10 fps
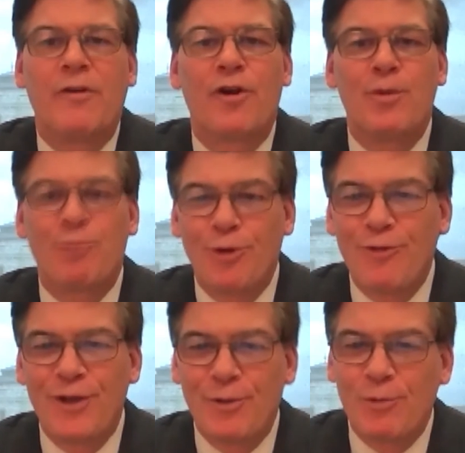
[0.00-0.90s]
already
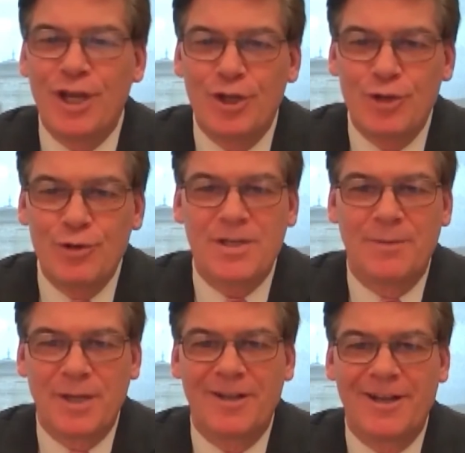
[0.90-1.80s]
proven that we can do
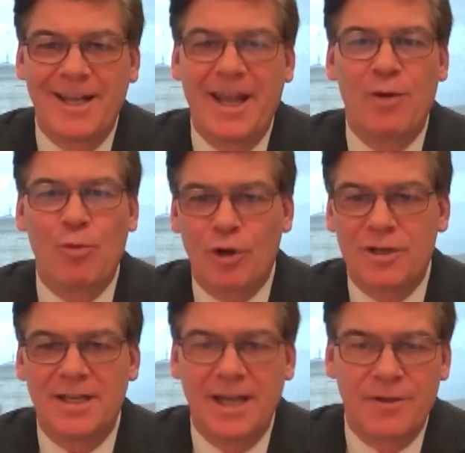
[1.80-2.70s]
something like that and
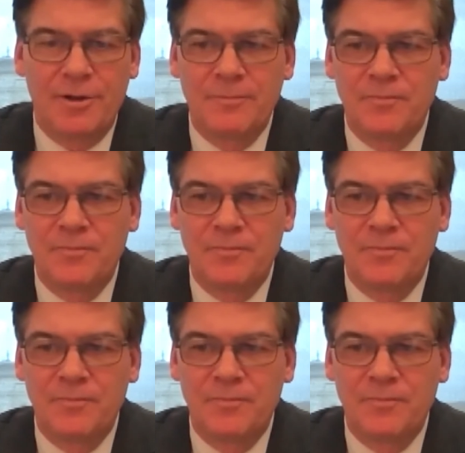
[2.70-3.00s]
work together.